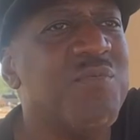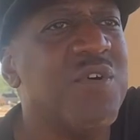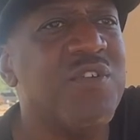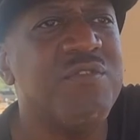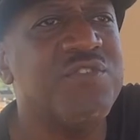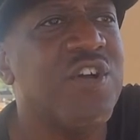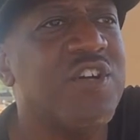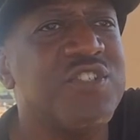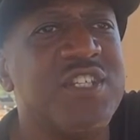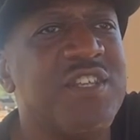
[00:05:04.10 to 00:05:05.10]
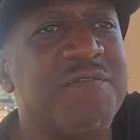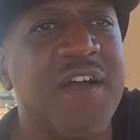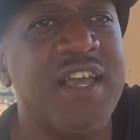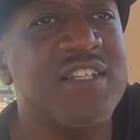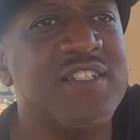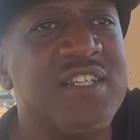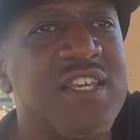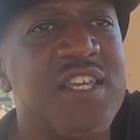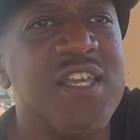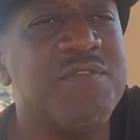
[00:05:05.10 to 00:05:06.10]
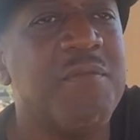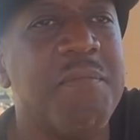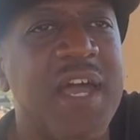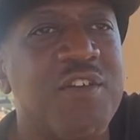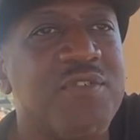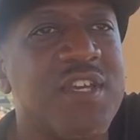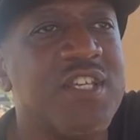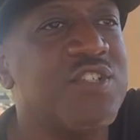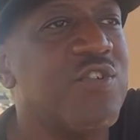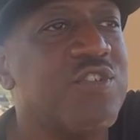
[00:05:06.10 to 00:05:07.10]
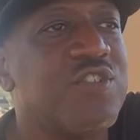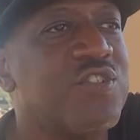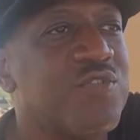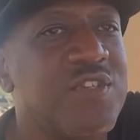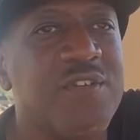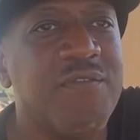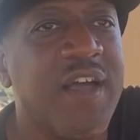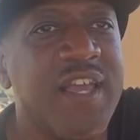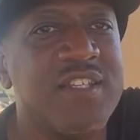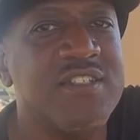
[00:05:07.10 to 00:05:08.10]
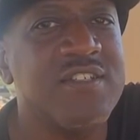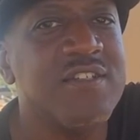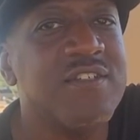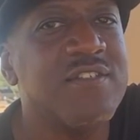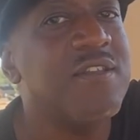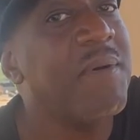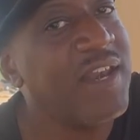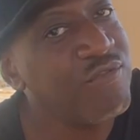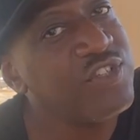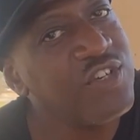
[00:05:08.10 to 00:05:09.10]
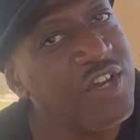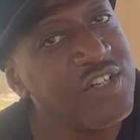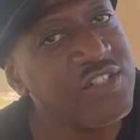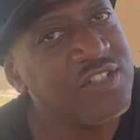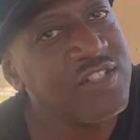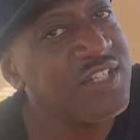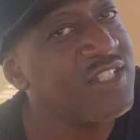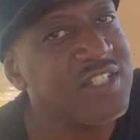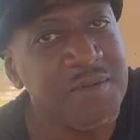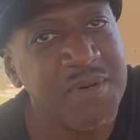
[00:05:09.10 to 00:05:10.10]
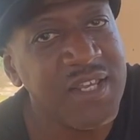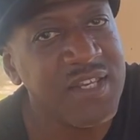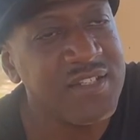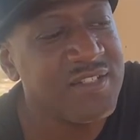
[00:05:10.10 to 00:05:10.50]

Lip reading: world of charging a device, if the battery is hooked to the device, the battery charges. It doesn't deplete.